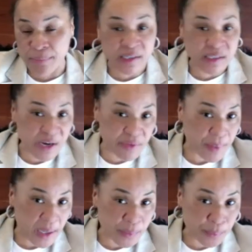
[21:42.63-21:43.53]
That's
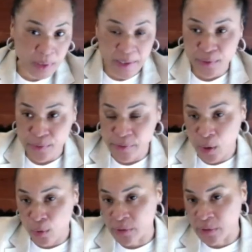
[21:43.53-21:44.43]
everybody: players,
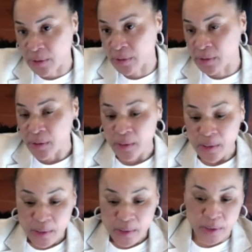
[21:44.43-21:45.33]
coaches,
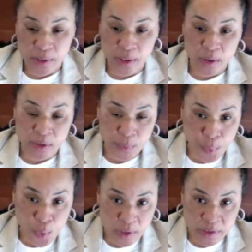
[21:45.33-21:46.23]
you know,
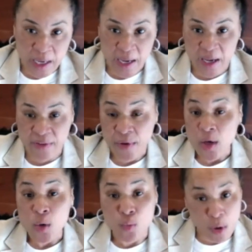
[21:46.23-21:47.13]
support staff
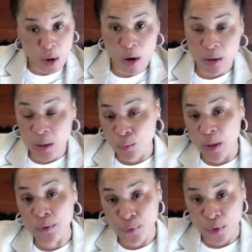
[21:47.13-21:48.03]
we're all in
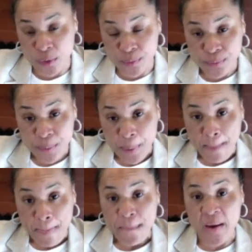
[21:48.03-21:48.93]
one room.
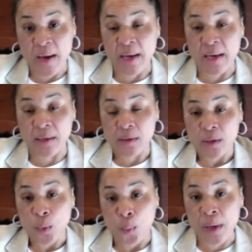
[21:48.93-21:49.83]
And
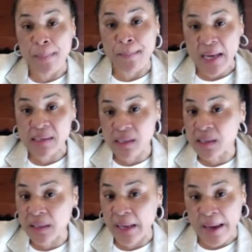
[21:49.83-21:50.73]
we
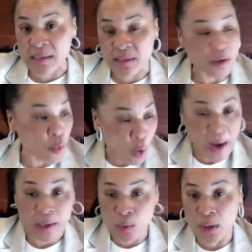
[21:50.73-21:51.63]
basically ask them
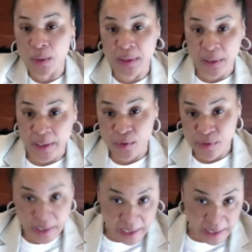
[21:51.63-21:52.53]
why they want to be leaders.
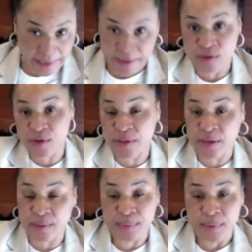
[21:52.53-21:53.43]
They got to answer them.